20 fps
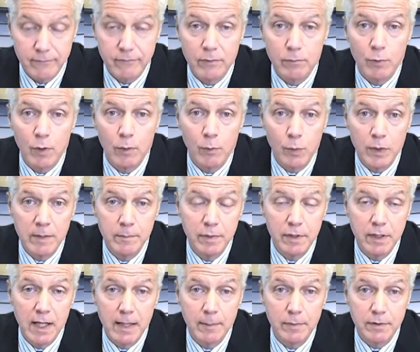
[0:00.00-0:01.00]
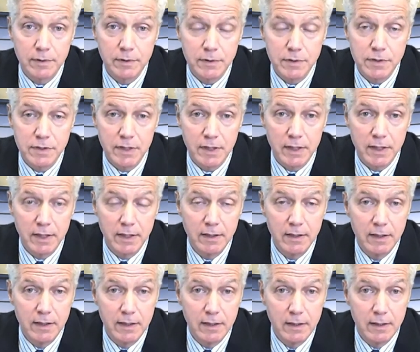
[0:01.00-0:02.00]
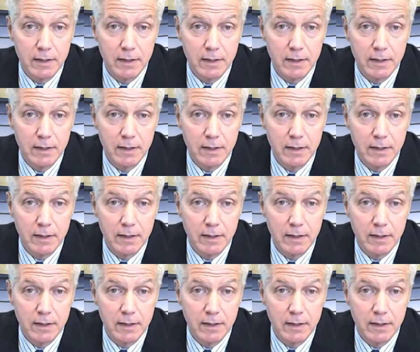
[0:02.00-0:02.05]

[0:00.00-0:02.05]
From what we've been able to see,